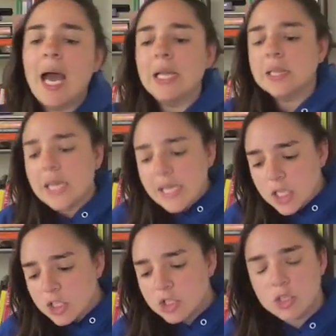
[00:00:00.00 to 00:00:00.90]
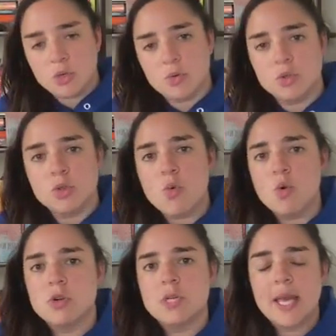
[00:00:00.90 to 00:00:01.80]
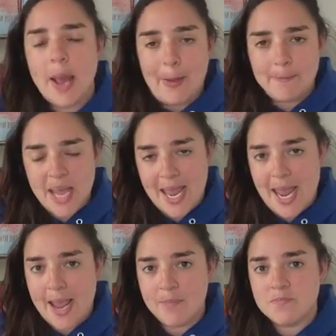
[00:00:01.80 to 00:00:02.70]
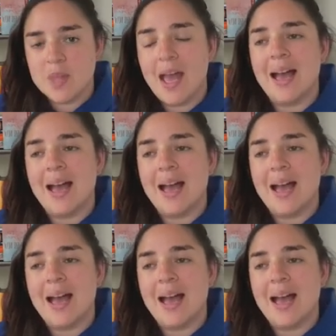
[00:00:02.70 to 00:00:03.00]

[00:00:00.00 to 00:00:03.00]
I like to use the word campaign